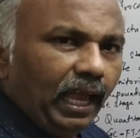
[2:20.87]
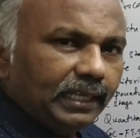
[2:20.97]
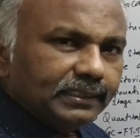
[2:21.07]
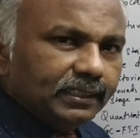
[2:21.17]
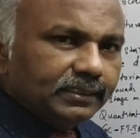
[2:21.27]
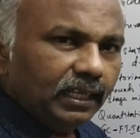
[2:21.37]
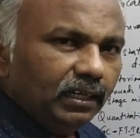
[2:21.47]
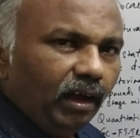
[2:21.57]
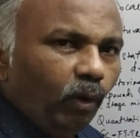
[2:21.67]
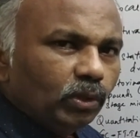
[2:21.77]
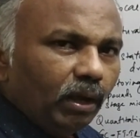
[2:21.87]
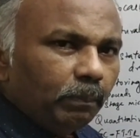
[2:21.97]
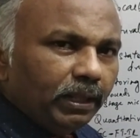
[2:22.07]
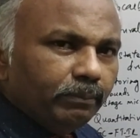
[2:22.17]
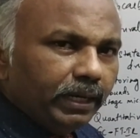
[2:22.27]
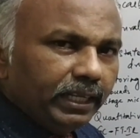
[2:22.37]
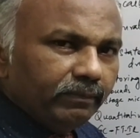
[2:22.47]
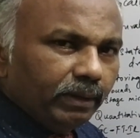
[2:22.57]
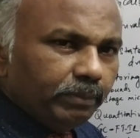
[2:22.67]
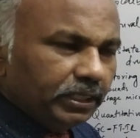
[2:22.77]
as it is an out of plane
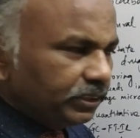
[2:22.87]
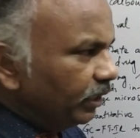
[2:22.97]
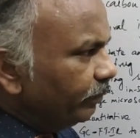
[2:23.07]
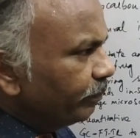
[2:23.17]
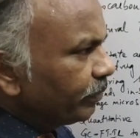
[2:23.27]
bending vibration.